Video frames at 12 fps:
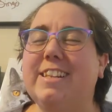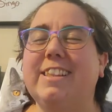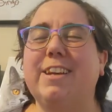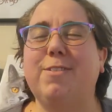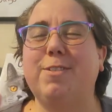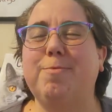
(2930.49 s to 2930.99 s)

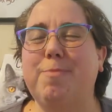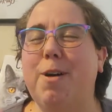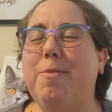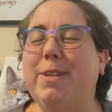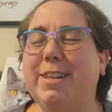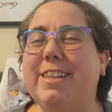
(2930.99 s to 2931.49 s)
There were
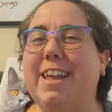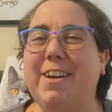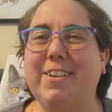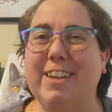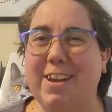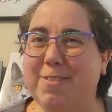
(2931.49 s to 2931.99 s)
moments
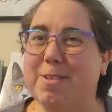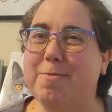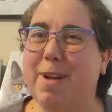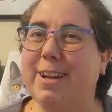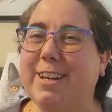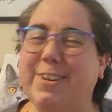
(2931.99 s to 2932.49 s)
that definitely
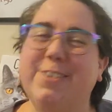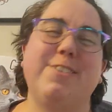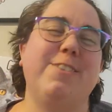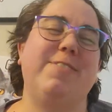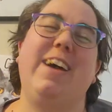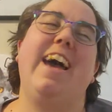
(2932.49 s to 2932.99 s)
brought tears
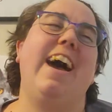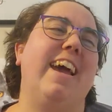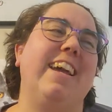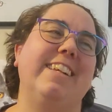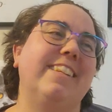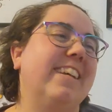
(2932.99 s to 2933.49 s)
to my
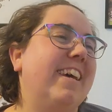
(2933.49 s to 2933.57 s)
eyes.